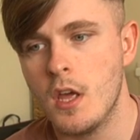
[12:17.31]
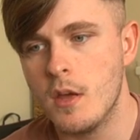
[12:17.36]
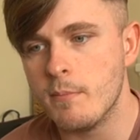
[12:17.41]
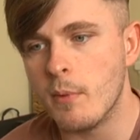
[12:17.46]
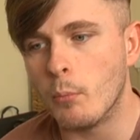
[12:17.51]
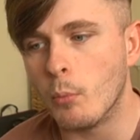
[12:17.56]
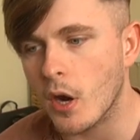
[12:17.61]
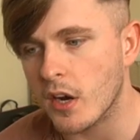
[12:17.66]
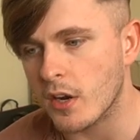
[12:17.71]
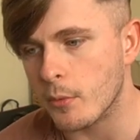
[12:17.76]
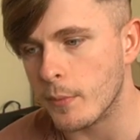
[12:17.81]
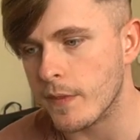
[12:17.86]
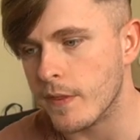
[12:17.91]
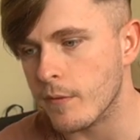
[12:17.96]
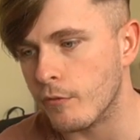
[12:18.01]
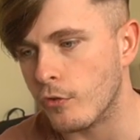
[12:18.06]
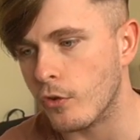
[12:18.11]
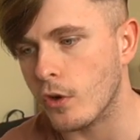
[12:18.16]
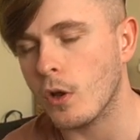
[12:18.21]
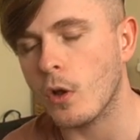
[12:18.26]
Been working with
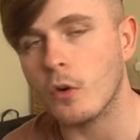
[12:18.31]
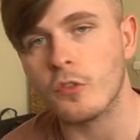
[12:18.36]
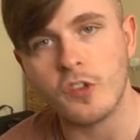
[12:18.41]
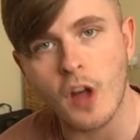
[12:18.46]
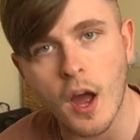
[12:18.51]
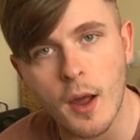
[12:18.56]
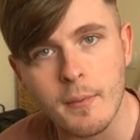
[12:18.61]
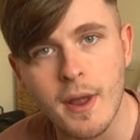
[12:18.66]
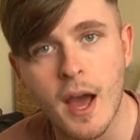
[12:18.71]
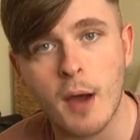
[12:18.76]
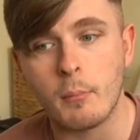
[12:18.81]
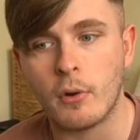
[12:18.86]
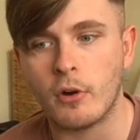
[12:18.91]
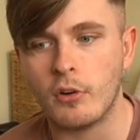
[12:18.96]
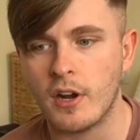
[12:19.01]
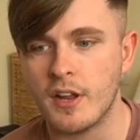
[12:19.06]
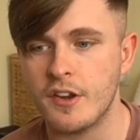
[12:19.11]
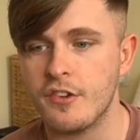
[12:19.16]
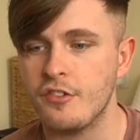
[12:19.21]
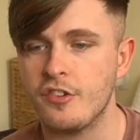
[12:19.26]
them for a long time now, my
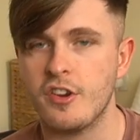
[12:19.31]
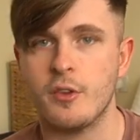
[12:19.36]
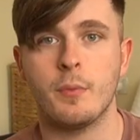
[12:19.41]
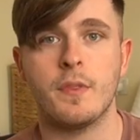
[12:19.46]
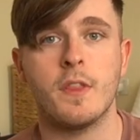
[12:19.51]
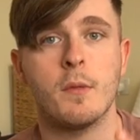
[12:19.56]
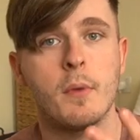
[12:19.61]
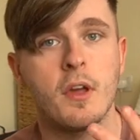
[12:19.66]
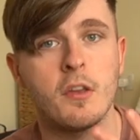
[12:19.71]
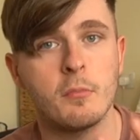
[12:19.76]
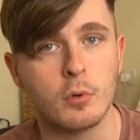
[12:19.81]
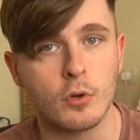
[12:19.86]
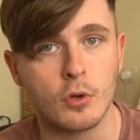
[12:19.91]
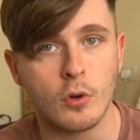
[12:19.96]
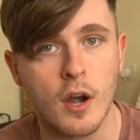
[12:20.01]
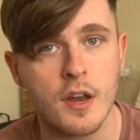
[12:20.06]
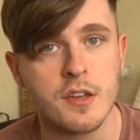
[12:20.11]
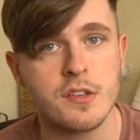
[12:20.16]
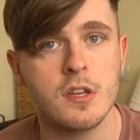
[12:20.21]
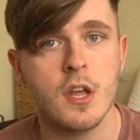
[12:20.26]
relationship with them has
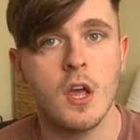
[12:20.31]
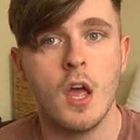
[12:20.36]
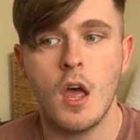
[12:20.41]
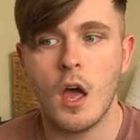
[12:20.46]
progressed.